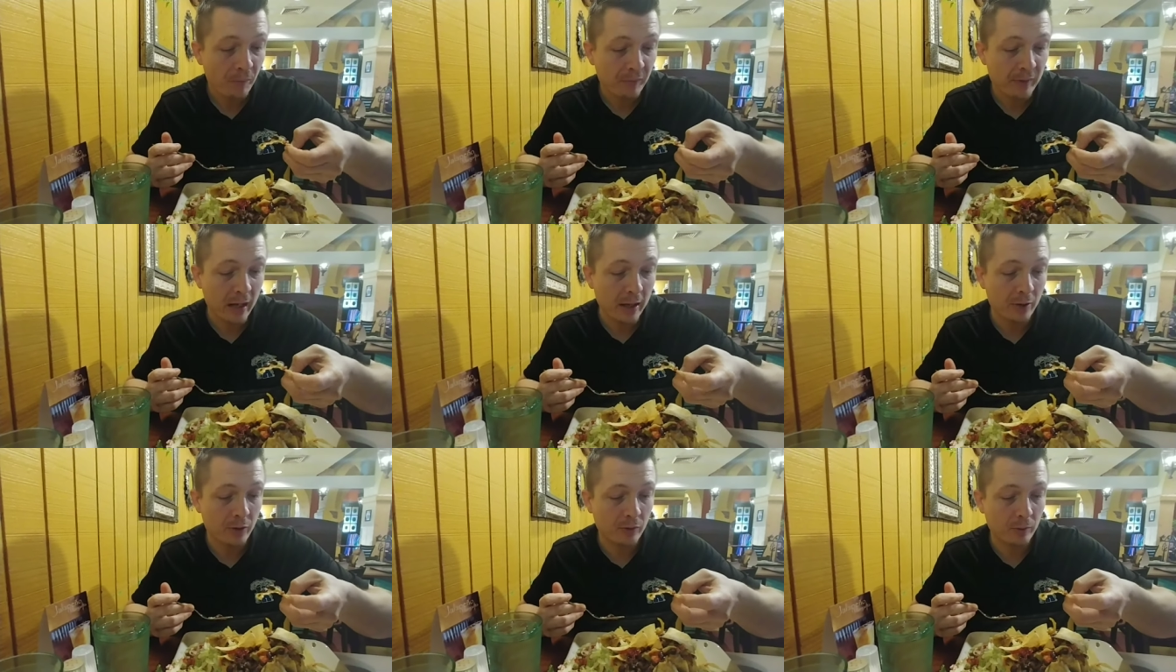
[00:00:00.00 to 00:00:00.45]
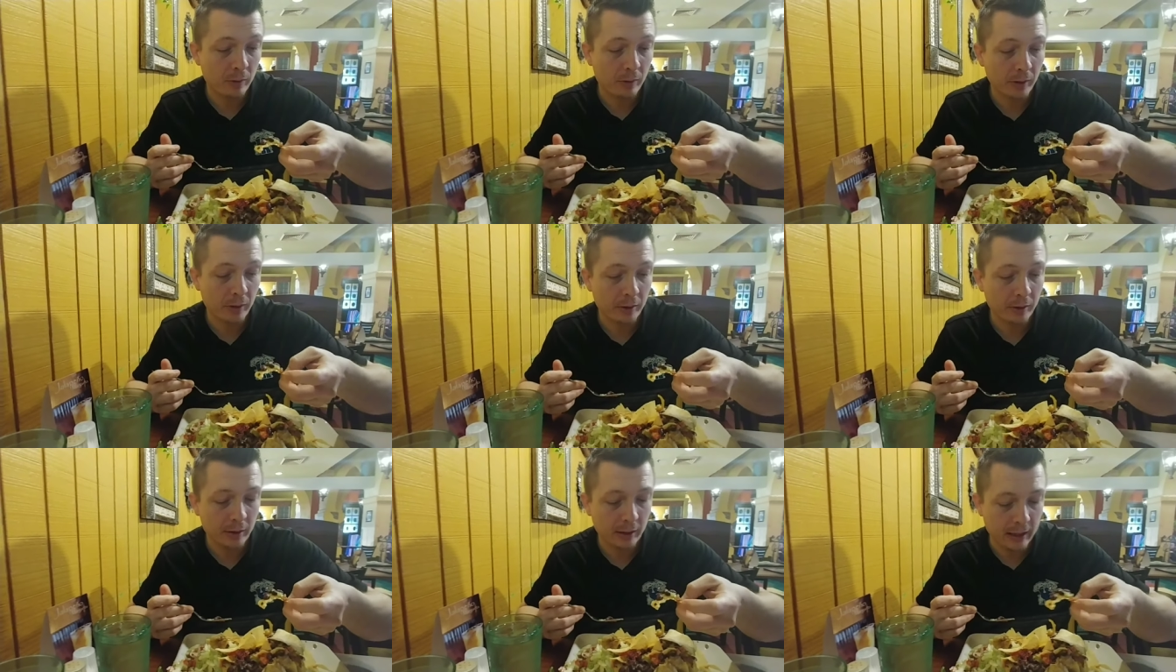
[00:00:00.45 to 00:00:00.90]
That is
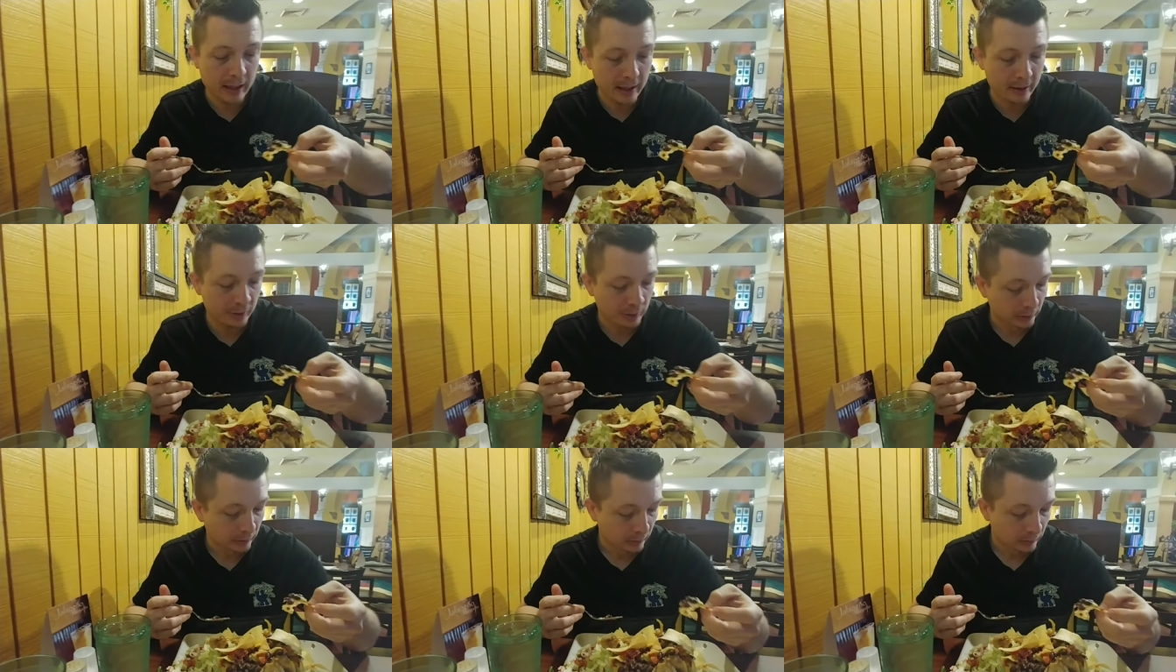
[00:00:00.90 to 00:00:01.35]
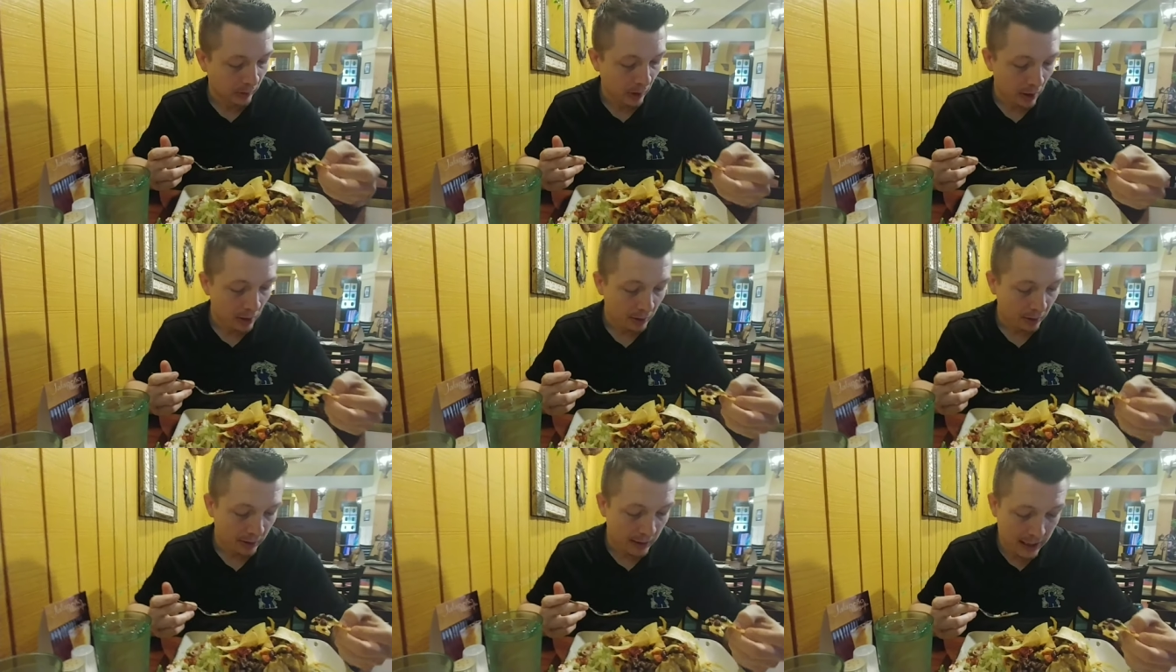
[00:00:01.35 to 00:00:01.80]
really good, guys.
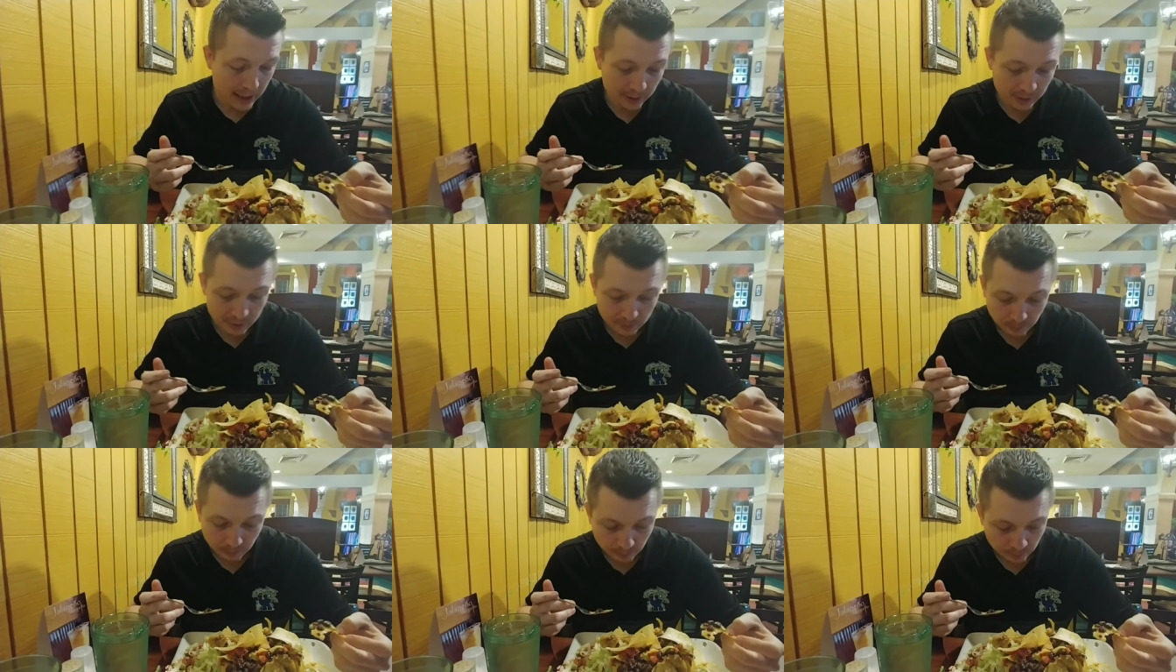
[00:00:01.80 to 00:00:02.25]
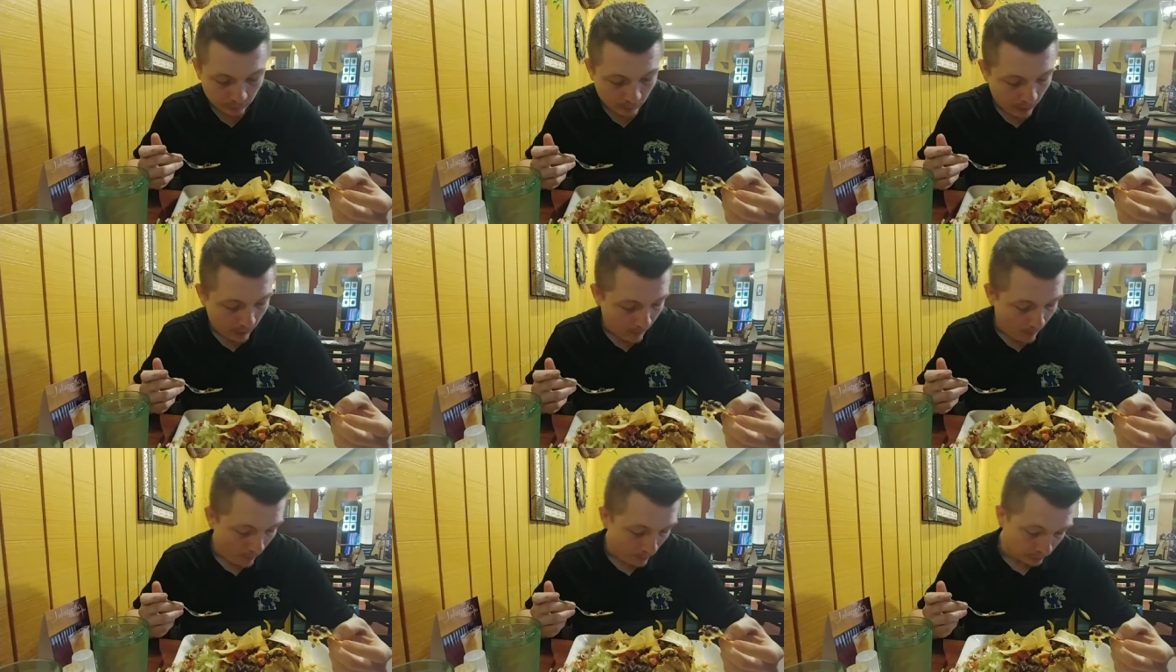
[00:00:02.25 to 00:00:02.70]
Guys,
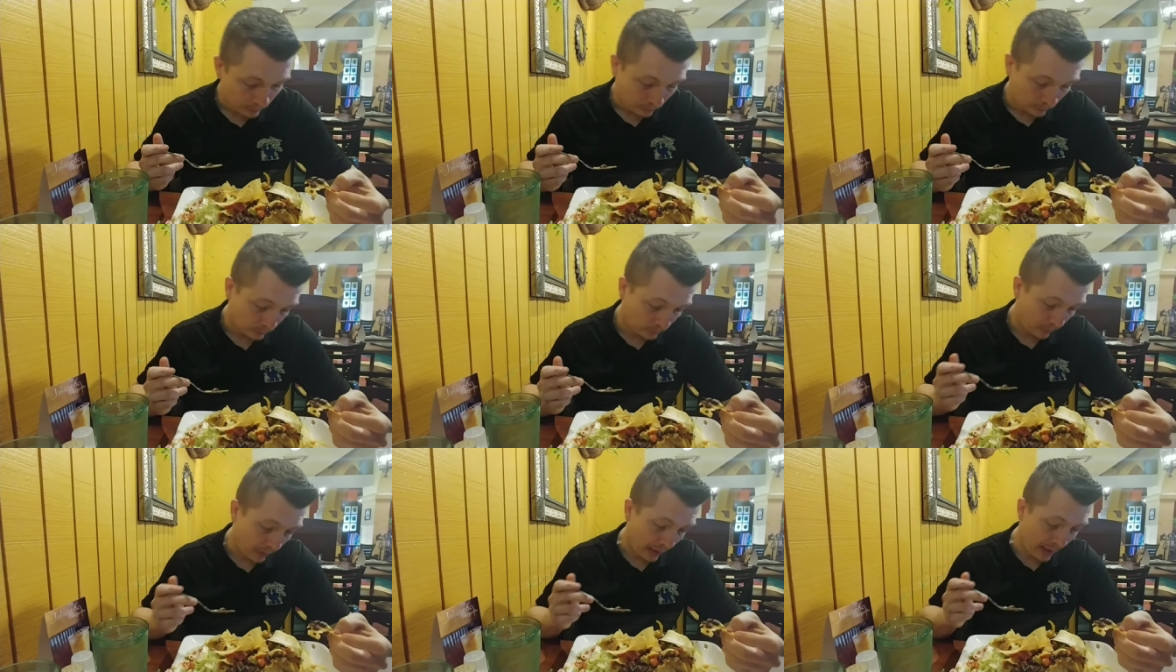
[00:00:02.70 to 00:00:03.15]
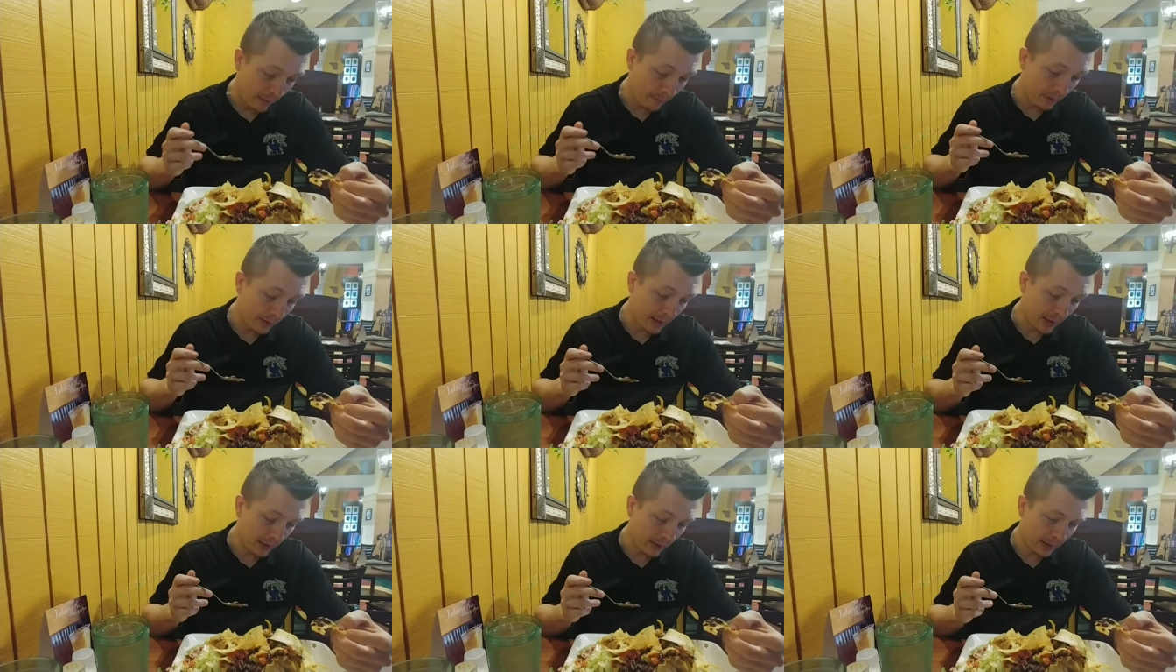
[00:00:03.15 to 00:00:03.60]

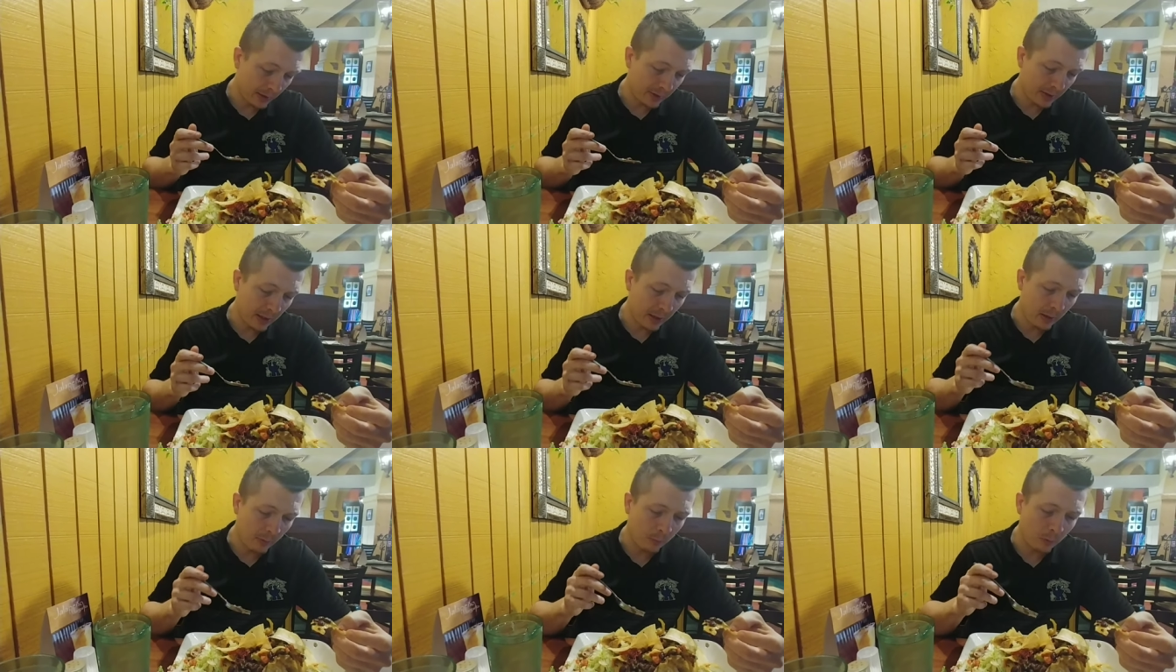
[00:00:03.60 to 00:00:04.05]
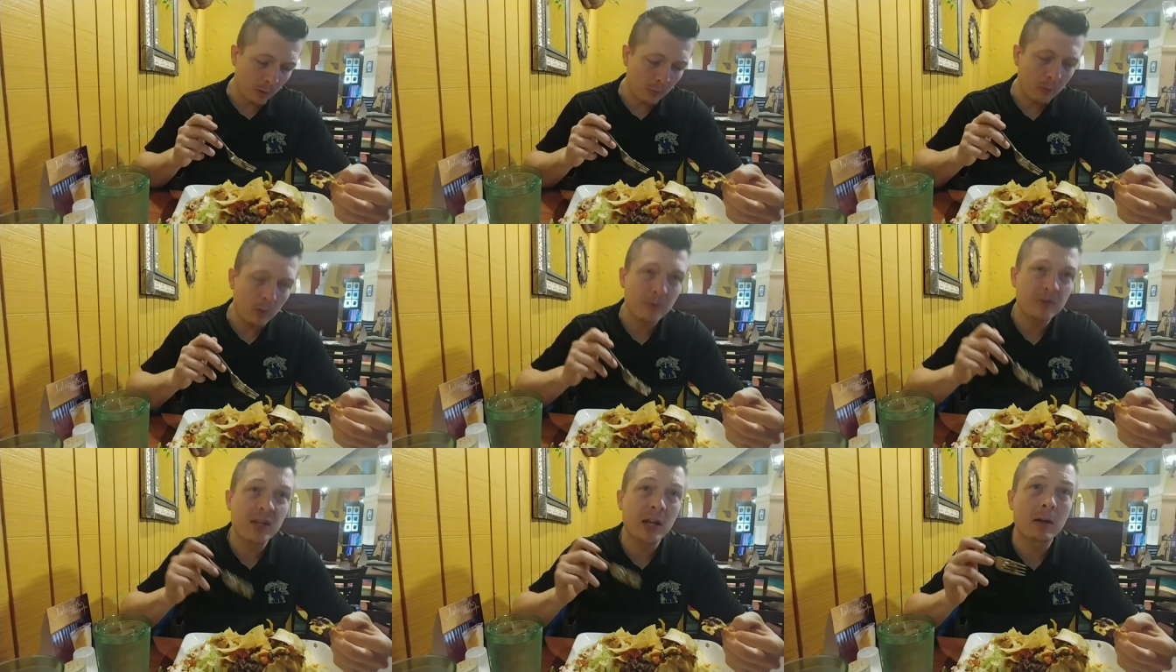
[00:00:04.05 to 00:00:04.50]
everything they said. What,
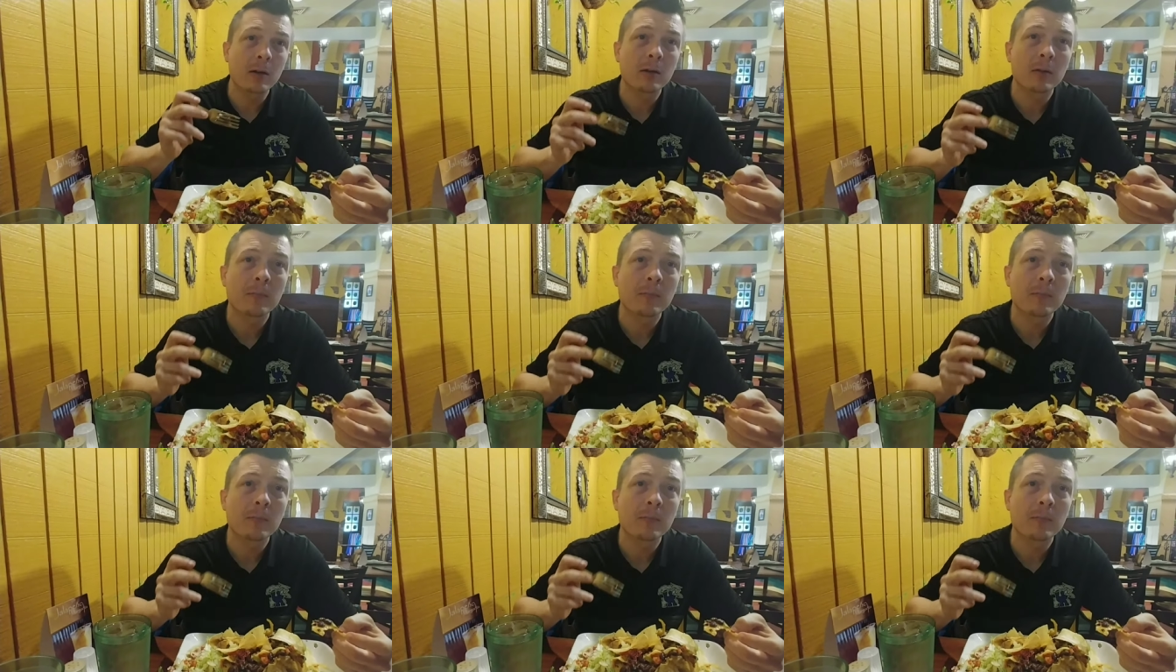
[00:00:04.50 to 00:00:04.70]
what was that?